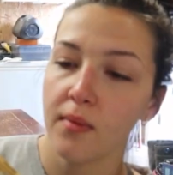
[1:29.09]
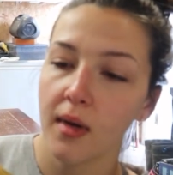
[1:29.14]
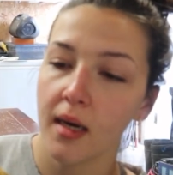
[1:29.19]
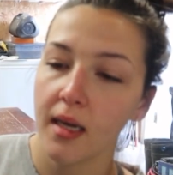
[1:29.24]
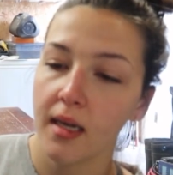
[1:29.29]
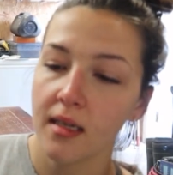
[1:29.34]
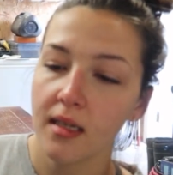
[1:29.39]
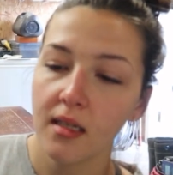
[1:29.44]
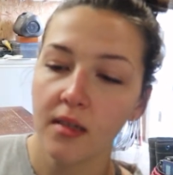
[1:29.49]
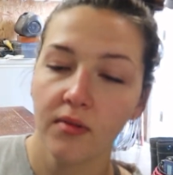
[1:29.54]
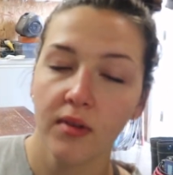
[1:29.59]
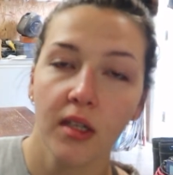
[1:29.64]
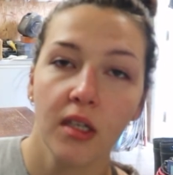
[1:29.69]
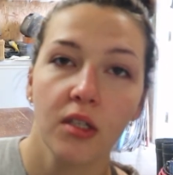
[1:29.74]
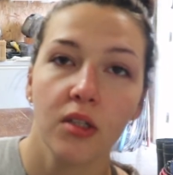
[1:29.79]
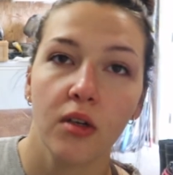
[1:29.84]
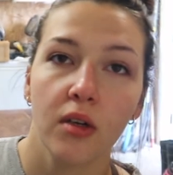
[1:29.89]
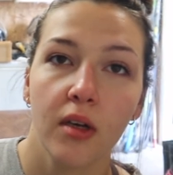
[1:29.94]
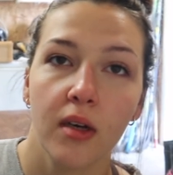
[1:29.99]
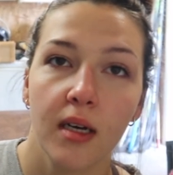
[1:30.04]
I didn't really
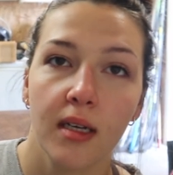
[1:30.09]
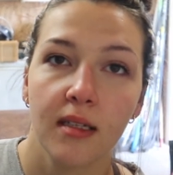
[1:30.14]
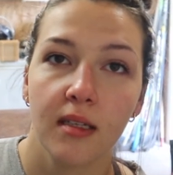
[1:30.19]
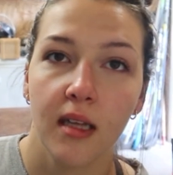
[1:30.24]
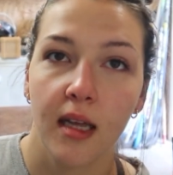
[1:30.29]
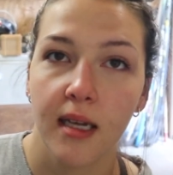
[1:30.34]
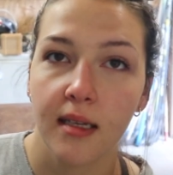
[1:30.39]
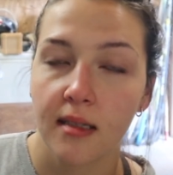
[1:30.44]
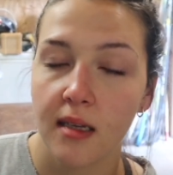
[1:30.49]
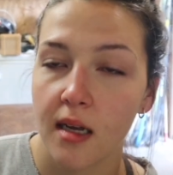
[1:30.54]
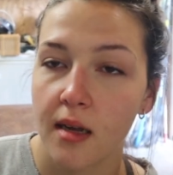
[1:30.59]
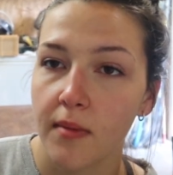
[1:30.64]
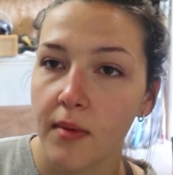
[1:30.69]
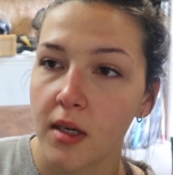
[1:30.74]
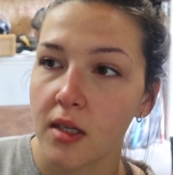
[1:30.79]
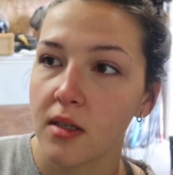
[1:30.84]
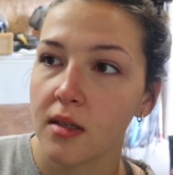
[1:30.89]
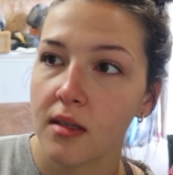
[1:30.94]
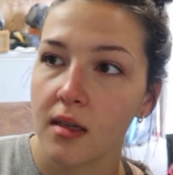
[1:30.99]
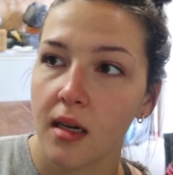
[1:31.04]
show you guys the last time. I
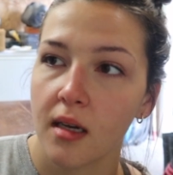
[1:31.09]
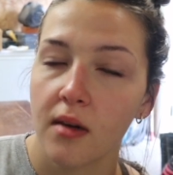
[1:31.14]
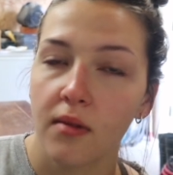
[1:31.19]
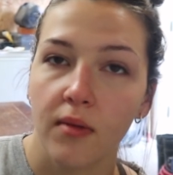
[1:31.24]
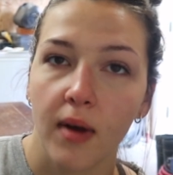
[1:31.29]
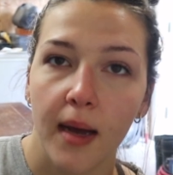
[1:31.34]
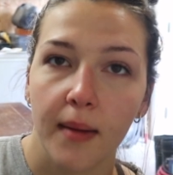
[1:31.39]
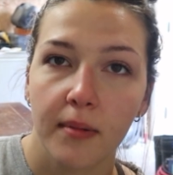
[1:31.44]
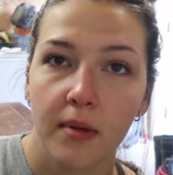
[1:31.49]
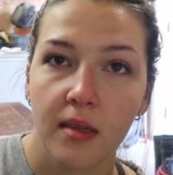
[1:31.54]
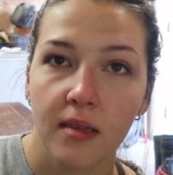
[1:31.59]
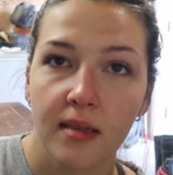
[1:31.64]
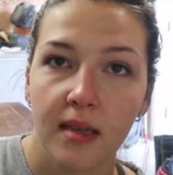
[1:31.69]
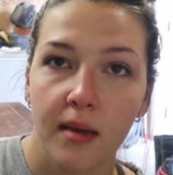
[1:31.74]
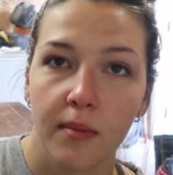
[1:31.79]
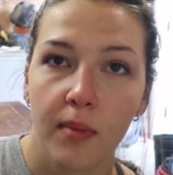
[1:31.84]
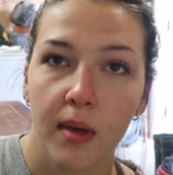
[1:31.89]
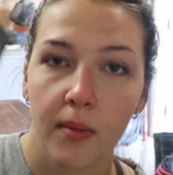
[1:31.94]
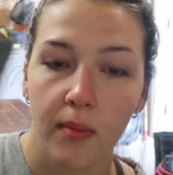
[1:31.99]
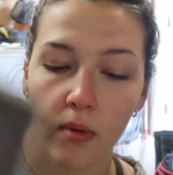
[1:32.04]
just kind of wrapped the
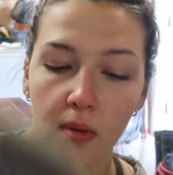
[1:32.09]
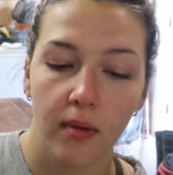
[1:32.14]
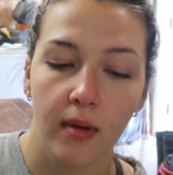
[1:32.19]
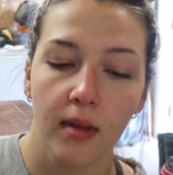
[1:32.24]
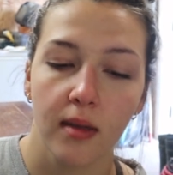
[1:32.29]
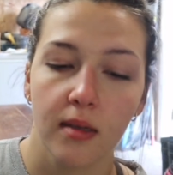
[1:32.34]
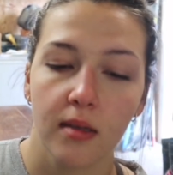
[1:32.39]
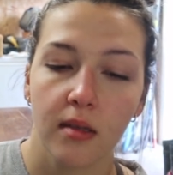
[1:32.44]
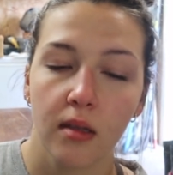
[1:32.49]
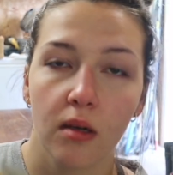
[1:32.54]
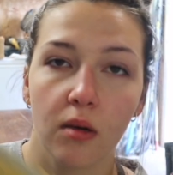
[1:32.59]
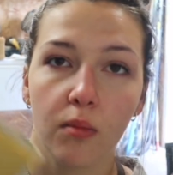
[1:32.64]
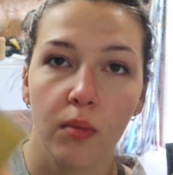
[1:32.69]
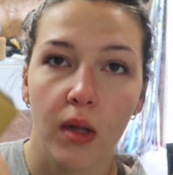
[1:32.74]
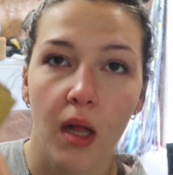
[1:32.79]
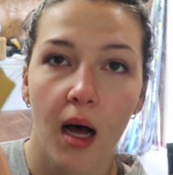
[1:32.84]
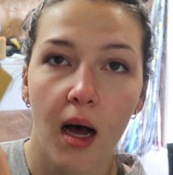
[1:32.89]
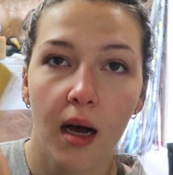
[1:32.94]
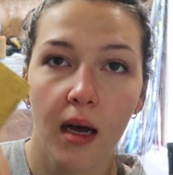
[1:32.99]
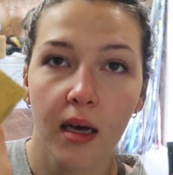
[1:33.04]
sandpaper around this little
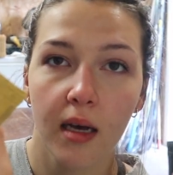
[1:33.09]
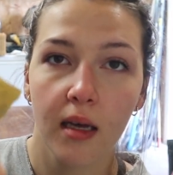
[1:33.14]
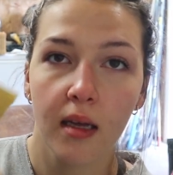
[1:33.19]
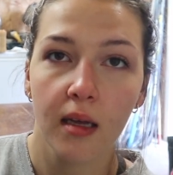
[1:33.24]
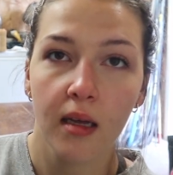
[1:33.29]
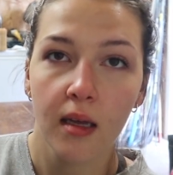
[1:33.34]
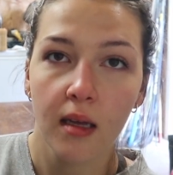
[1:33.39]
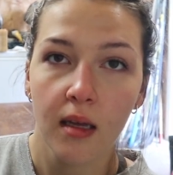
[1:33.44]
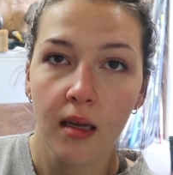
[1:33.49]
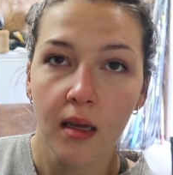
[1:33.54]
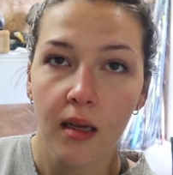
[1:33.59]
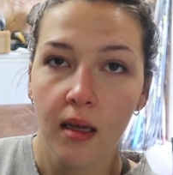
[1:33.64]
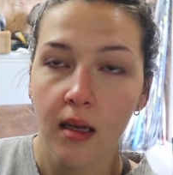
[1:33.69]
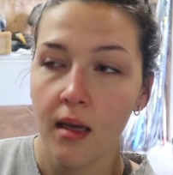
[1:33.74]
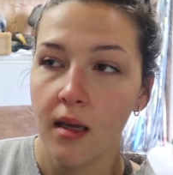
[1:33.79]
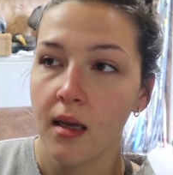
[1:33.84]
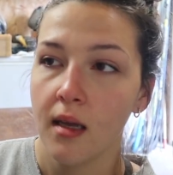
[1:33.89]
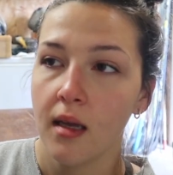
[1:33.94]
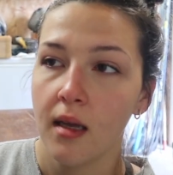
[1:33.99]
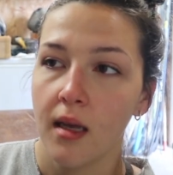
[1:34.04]
block,
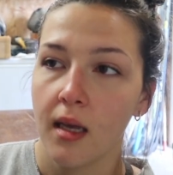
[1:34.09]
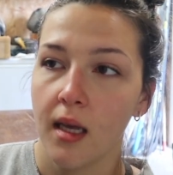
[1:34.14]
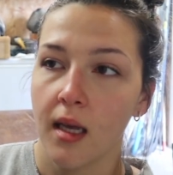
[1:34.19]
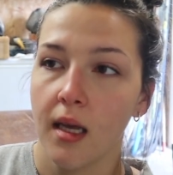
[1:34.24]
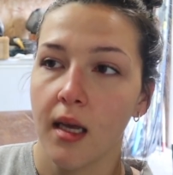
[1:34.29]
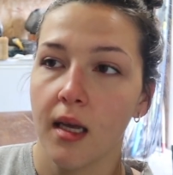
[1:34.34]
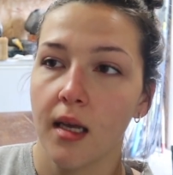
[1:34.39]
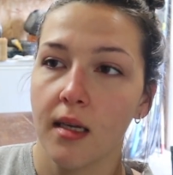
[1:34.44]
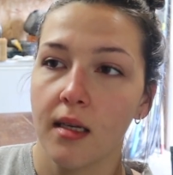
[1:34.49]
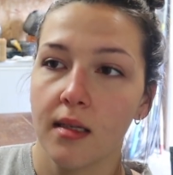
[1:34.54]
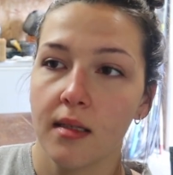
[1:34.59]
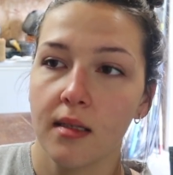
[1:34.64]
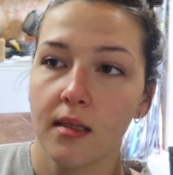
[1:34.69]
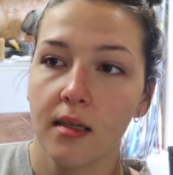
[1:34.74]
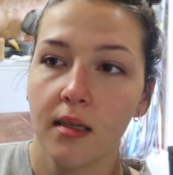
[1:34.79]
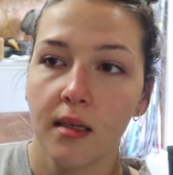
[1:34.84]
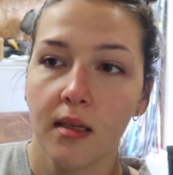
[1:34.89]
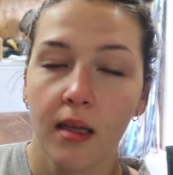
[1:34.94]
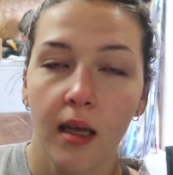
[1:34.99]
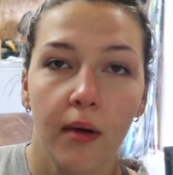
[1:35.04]
and
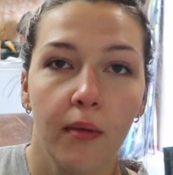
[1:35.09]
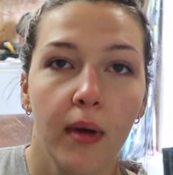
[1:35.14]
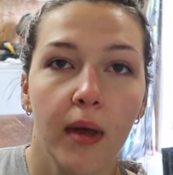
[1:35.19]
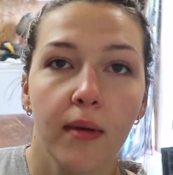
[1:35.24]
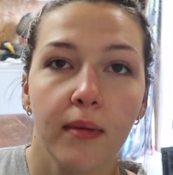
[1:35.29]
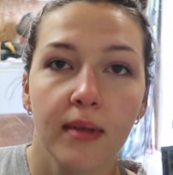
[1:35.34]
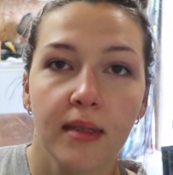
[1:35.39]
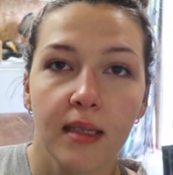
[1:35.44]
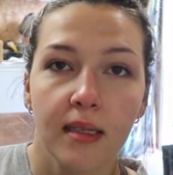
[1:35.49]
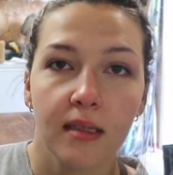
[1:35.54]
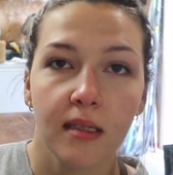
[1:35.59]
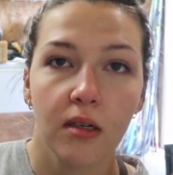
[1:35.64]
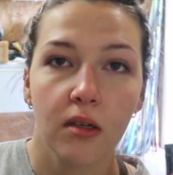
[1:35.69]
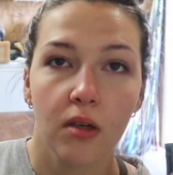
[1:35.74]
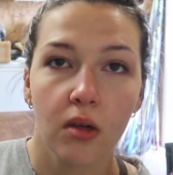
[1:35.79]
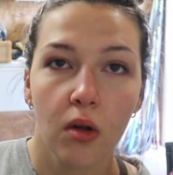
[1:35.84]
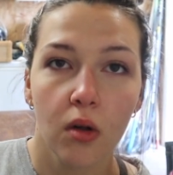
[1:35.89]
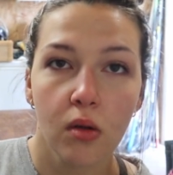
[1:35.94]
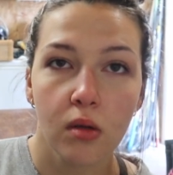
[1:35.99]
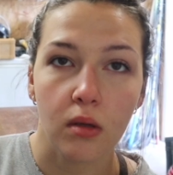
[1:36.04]
that way it was easier
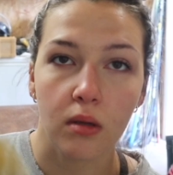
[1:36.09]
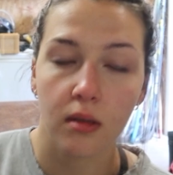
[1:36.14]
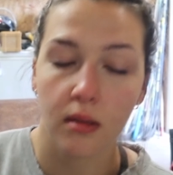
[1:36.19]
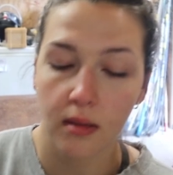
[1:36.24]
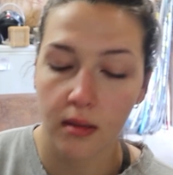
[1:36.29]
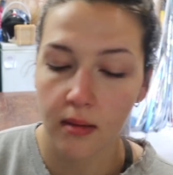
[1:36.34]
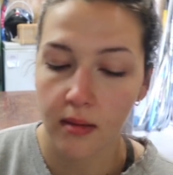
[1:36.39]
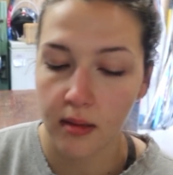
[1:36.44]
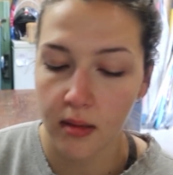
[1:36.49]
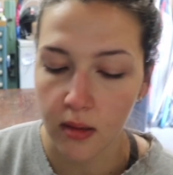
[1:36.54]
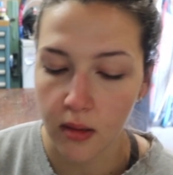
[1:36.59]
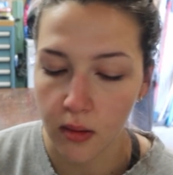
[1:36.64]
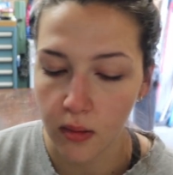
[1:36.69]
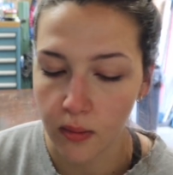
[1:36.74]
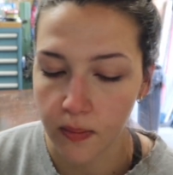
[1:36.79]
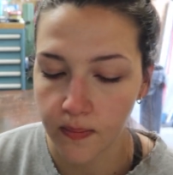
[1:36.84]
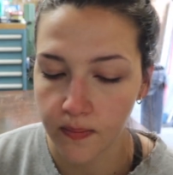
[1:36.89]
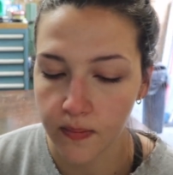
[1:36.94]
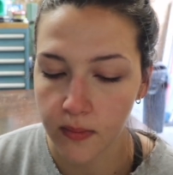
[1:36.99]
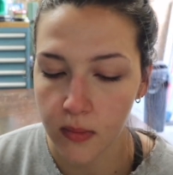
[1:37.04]
to hold.
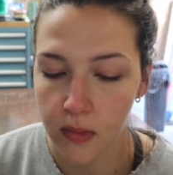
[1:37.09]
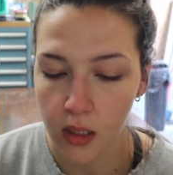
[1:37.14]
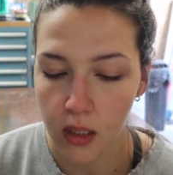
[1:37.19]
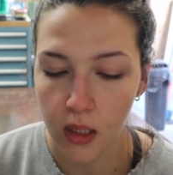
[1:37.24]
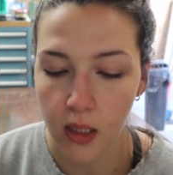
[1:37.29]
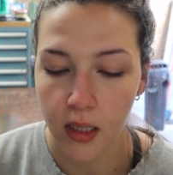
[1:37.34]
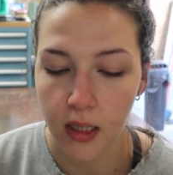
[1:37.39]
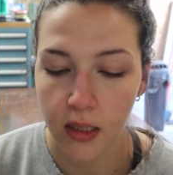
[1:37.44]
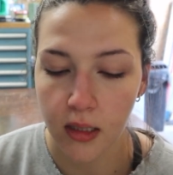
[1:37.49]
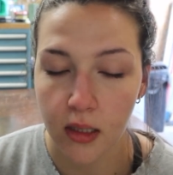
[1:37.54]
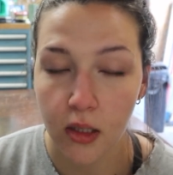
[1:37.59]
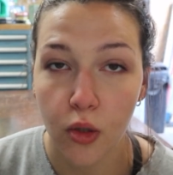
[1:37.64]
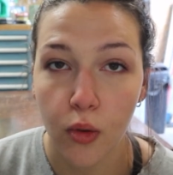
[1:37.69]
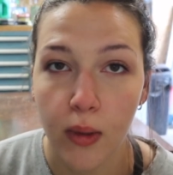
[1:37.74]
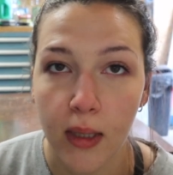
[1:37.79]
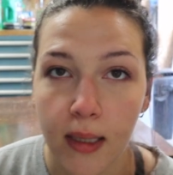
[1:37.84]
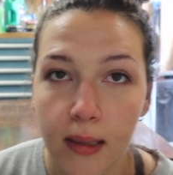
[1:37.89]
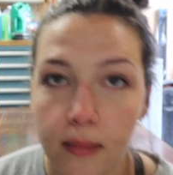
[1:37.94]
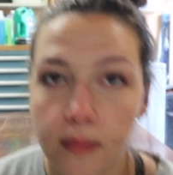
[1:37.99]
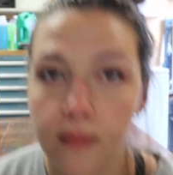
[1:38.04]
So let's do it.